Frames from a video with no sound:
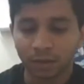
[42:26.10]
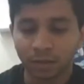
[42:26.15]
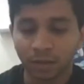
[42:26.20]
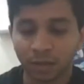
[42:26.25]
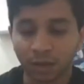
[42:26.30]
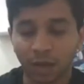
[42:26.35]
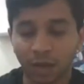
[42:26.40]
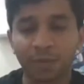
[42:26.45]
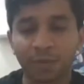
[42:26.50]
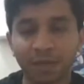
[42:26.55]
the
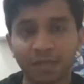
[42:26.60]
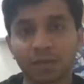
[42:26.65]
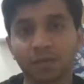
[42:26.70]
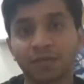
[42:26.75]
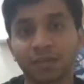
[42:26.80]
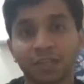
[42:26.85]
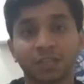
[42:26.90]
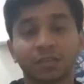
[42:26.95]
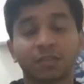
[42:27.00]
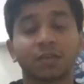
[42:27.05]
committee
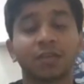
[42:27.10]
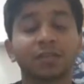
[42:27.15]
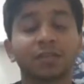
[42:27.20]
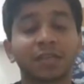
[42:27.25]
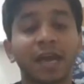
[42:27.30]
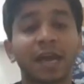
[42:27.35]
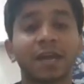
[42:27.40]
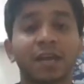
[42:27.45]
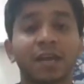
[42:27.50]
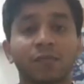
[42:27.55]
which is
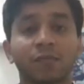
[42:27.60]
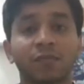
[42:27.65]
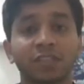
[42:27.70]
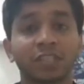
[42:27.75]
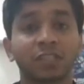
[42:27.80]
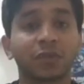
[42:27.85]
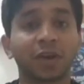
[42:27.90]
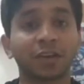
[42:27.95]
deciding, which is